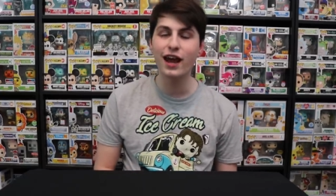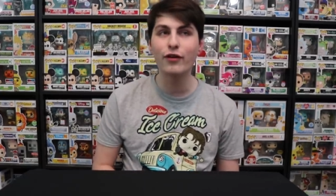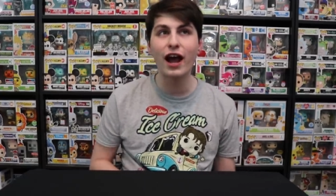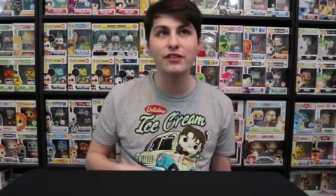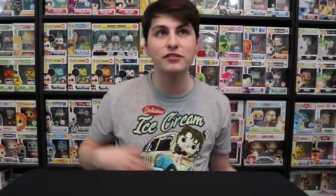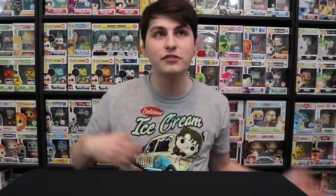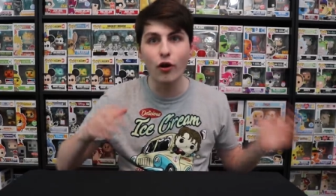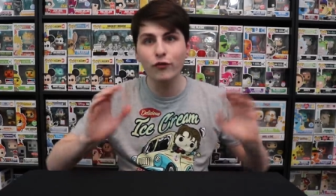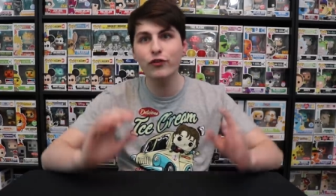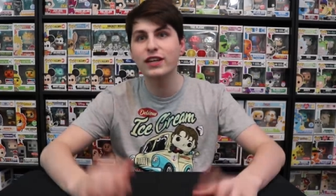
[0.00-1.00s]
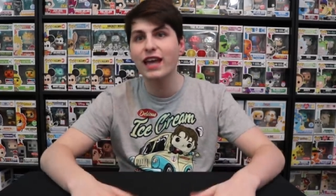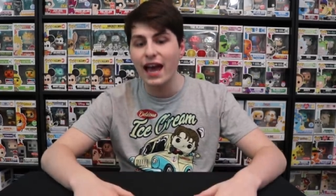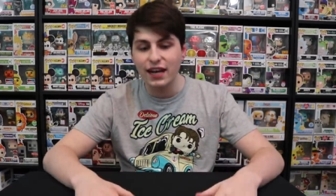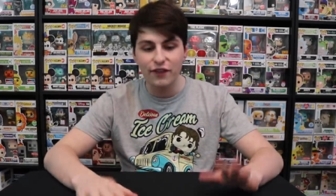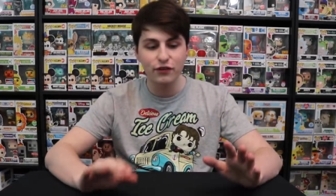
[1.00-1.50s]
Now, guys, don't
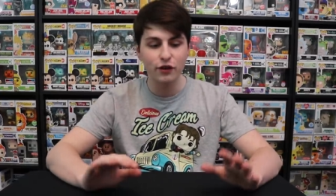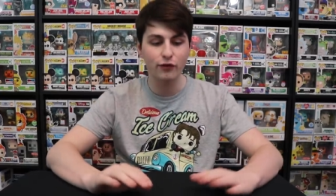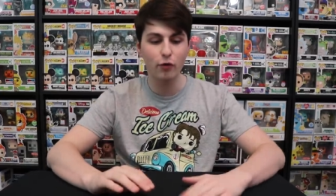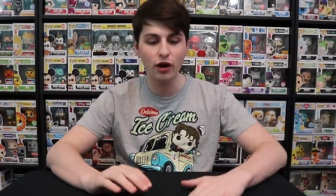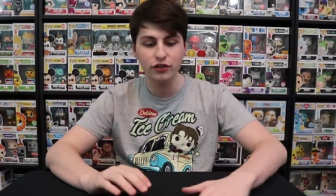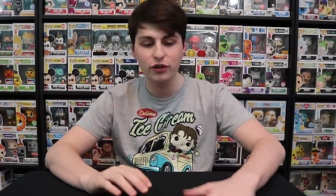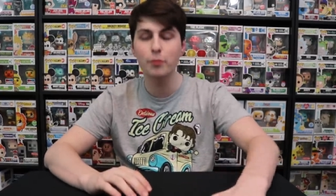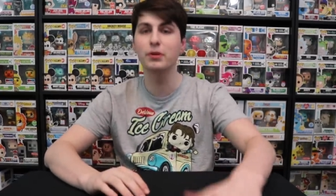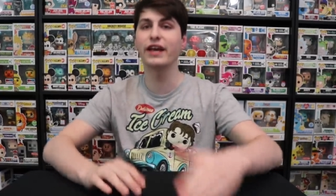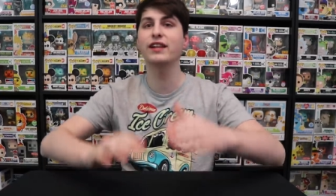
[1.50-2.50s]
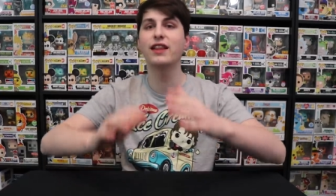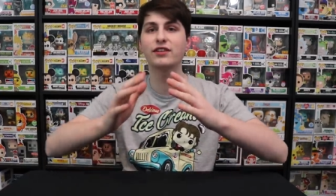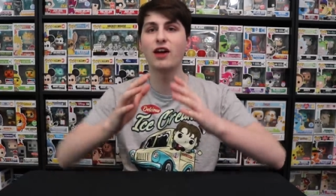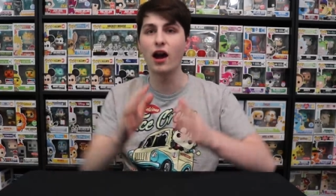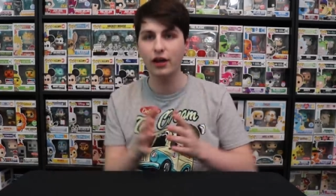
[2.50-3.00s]
forget, if you guys want to go to
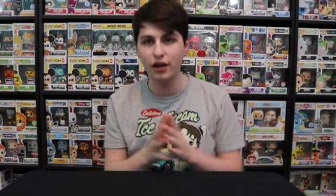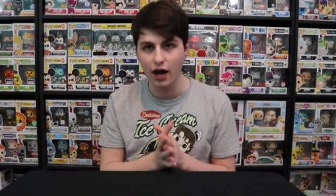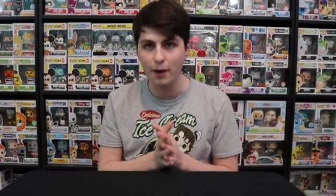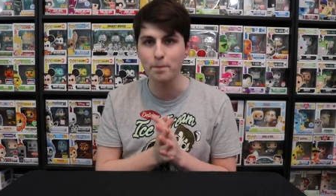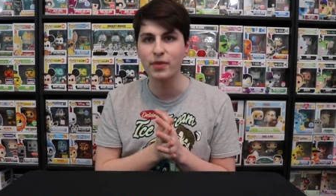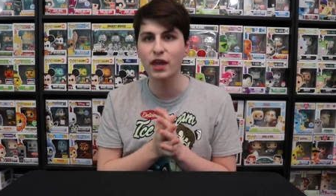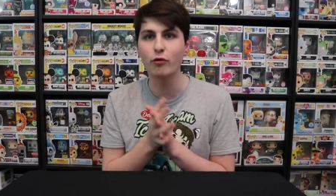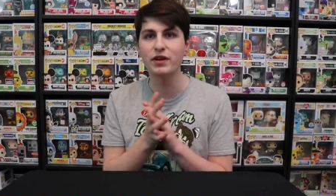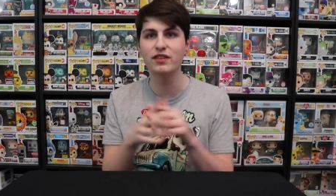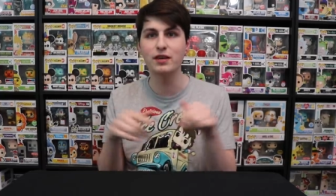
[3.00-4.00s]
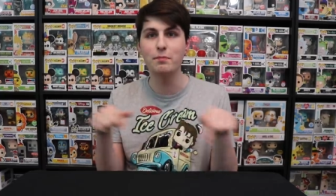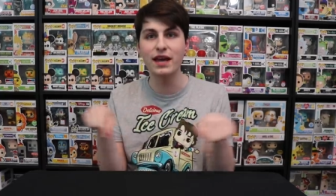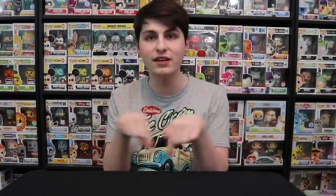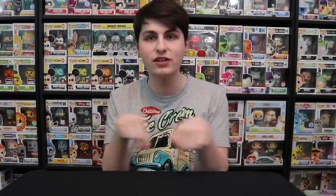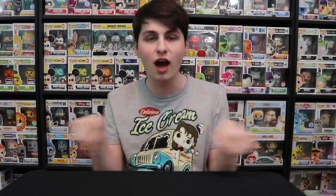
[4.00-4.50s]
playandcollect.com, it will be the
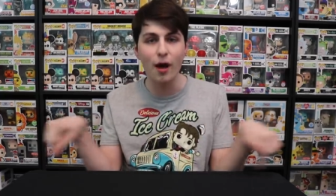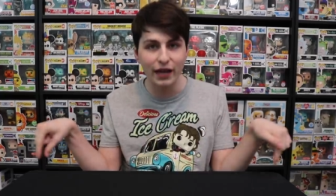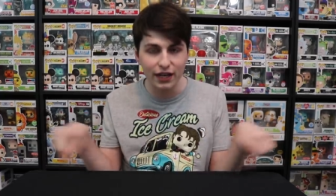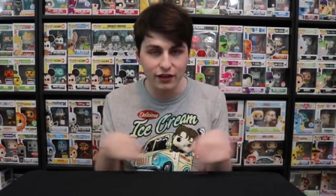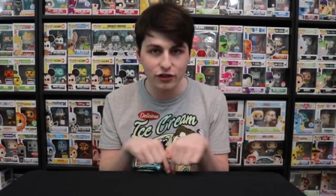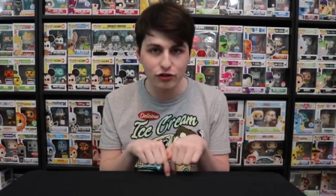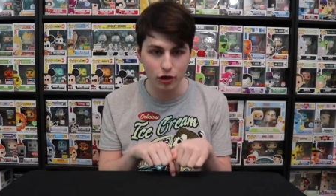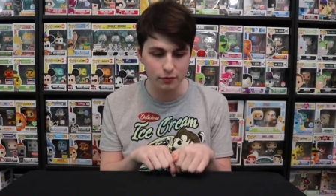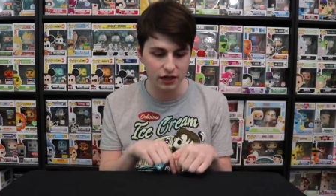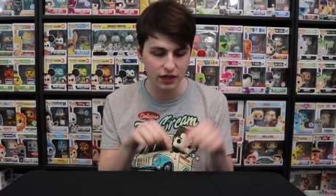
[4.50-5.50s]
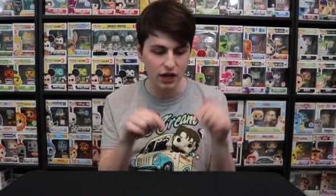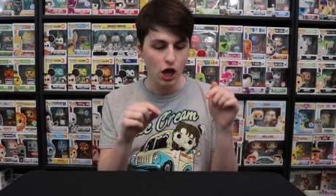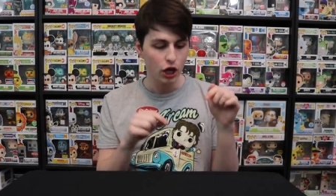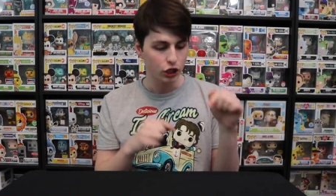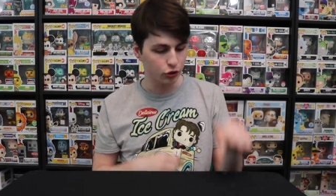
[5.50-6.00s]
pinned comment in the description.
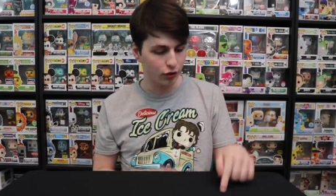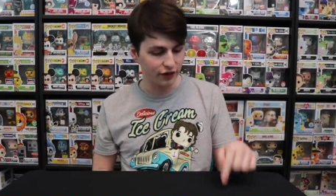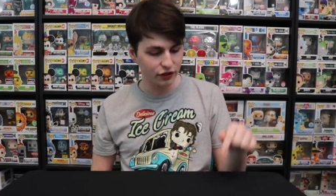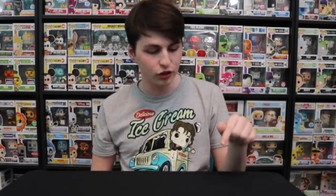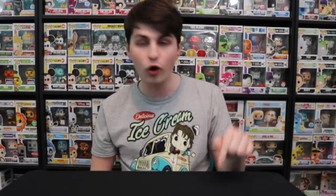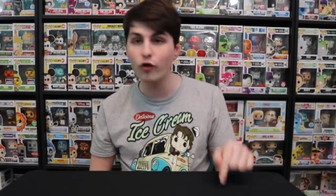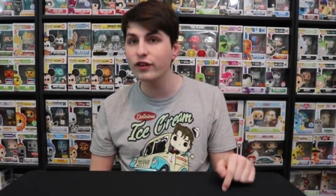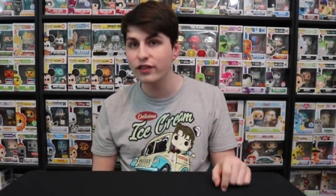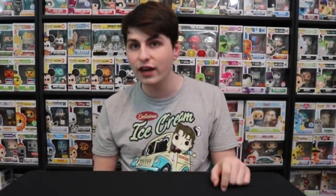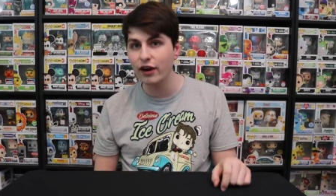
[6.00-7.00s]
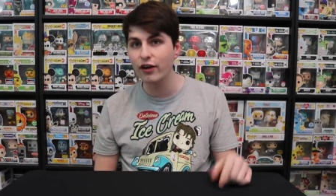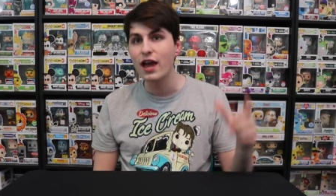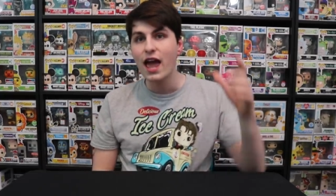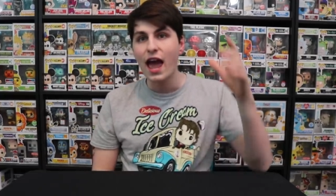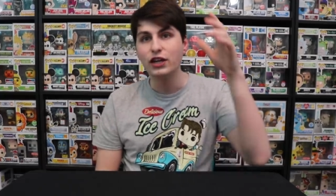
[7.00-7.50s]
You guys can go over there
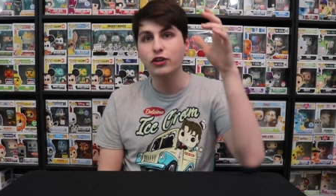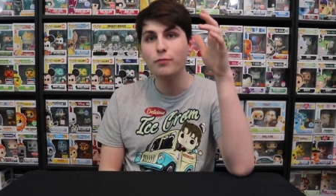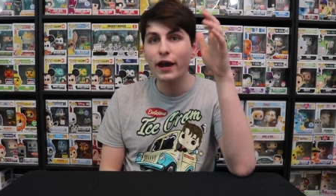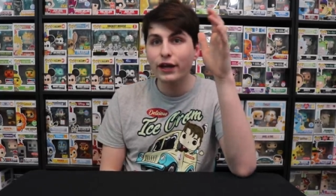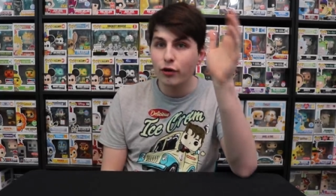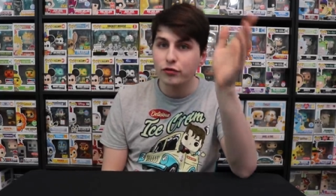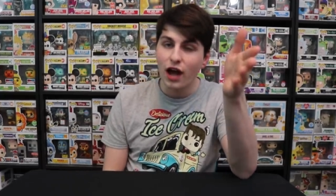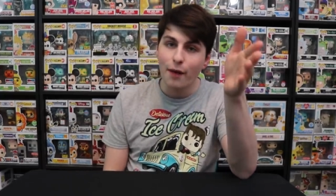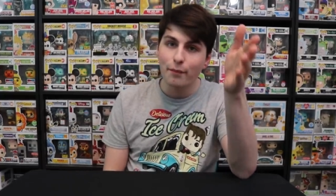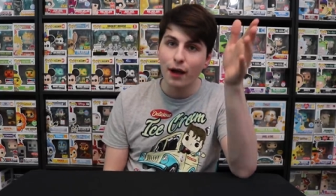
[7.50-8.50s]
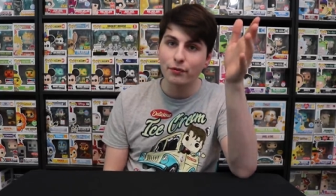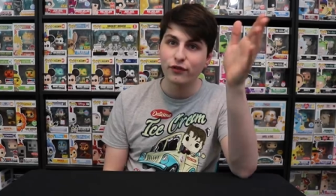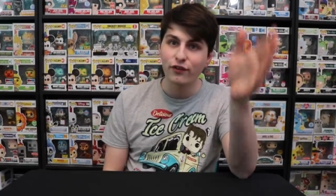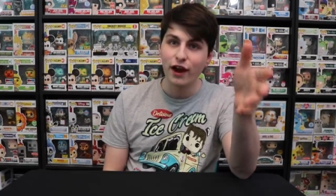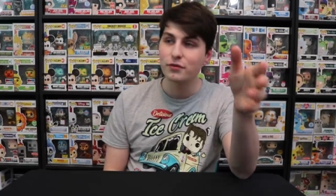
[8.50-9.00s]
and use my code TOPPOPS
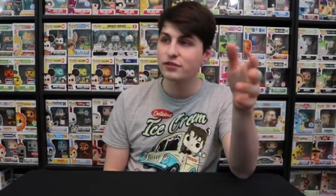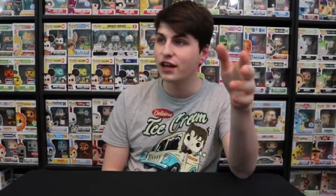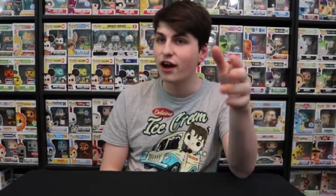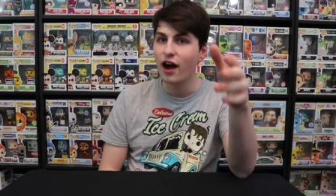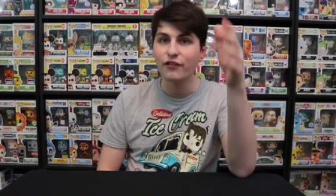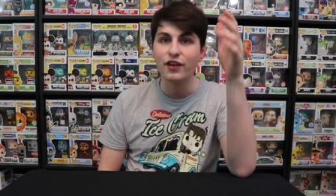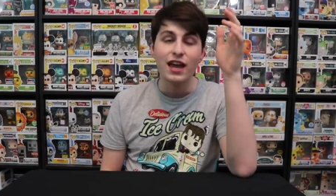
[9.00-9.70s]
for 5% off.